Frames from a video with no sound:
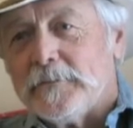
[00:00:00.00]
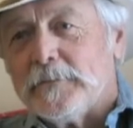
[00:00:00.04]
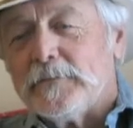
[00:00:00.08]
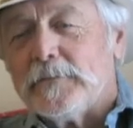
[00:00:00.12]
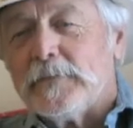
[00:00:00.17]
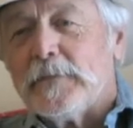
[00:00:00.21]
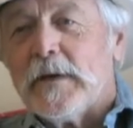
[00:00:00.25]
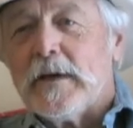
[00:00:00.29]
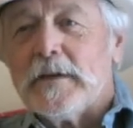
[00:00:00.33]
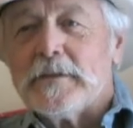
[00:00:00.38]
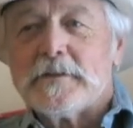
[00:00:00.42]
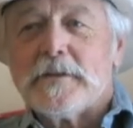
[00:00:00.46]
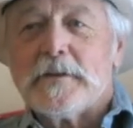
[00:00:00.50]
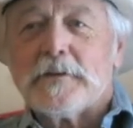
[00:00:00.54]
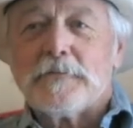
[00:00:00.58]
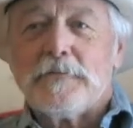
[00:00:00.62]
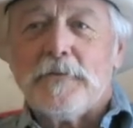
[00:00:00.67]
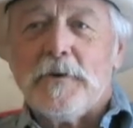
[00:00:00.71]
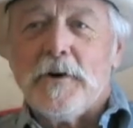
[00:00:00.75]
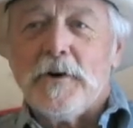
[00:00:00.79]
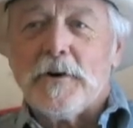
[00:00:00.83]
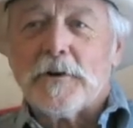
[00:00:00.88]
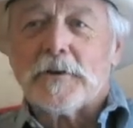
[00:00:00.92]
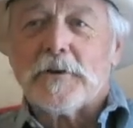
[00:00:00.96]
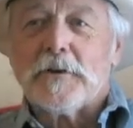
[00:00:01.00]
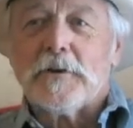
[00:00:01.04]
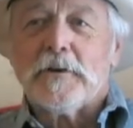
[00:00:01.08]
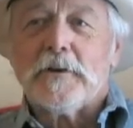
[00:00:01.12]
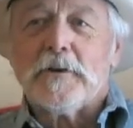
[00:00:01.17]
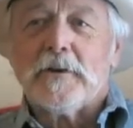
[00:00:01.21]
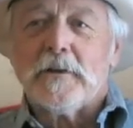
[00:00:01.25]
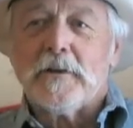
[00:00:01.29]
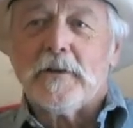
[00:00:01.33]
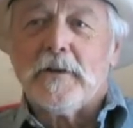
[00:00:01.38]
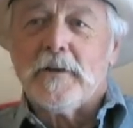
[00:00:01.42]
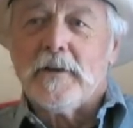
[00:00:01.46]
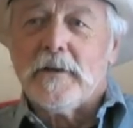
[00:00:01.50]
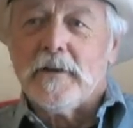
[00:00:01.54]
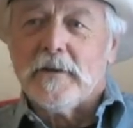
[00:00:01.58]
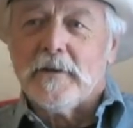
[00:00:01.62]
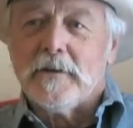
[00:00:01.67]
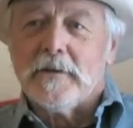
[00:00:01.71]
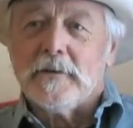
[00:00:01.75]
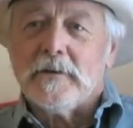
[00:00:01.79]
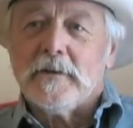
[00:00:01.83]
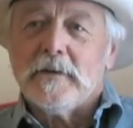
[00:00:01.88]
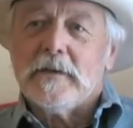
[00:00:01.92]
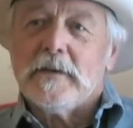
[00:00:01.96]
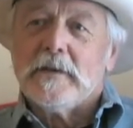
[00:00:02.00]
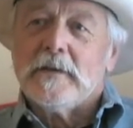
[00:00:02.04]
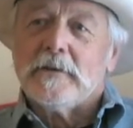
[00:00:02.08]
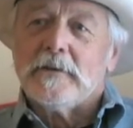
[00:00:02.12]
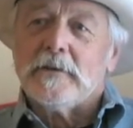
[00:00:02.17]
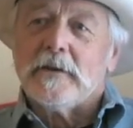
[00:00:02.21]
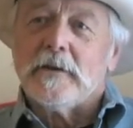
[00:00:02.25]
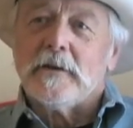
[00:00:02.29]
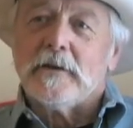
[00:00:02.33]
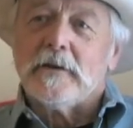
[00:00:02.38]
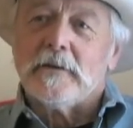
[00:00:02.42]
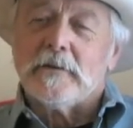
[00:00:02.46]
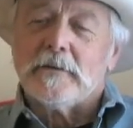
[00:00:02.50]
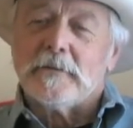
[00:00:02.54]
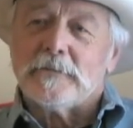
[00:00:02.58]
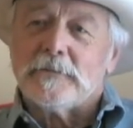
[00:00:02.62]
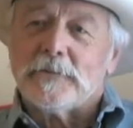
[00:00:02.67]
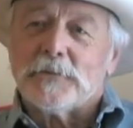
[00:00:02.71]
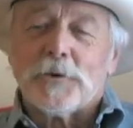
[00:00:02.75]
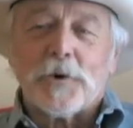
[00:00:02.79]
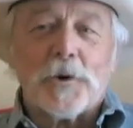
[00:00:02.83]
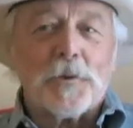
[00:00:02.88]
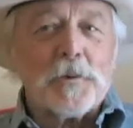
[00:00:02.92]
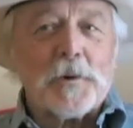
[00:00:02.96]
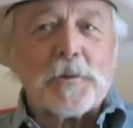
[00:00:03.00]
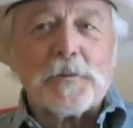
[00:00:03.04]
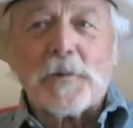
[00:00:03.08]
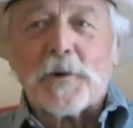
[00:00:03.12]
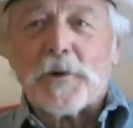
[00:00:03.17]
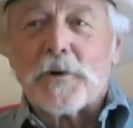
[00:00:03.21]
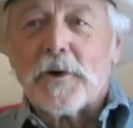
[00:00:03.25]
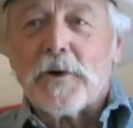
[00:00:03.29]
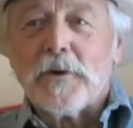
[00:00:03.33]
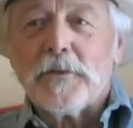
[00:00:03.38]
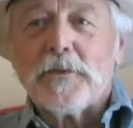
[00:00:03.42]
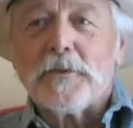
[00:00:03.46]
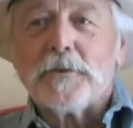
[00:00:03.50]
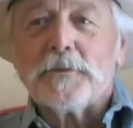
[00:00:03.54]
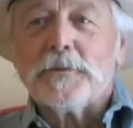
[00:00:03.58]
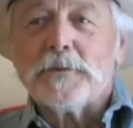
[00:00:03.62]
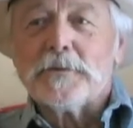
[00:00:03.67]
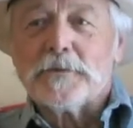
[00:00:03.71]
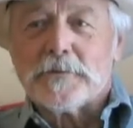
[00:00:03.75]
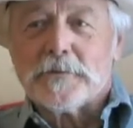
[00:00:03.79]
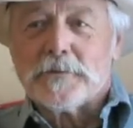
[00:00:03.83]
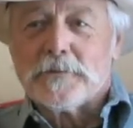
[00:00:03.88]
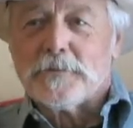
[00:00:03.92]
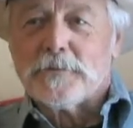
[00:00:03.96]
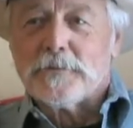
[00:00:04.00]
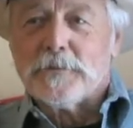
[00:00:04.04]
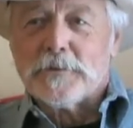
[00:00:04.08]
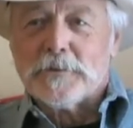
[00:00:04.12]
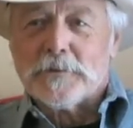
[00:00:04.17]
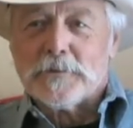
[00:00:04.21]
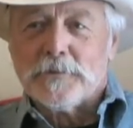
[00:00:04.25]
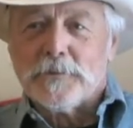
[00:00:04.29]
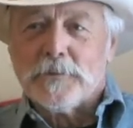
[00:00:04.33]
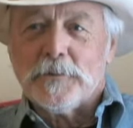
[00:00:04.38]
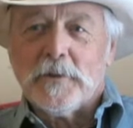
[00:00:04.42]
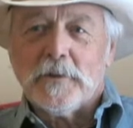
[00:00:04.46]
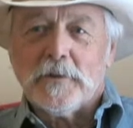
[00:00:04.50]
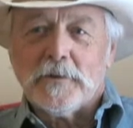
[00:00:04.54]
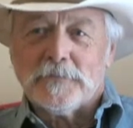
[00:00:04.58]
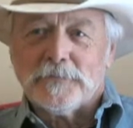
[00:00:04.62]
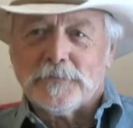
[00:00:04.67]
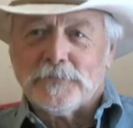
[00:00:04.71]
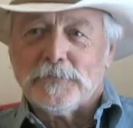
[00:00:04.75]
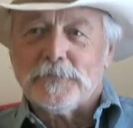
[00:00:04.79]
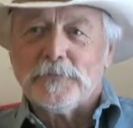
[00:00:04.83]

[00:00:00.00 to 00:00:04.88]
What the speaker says: guys like Faulkner and Cormac McCarthy was a real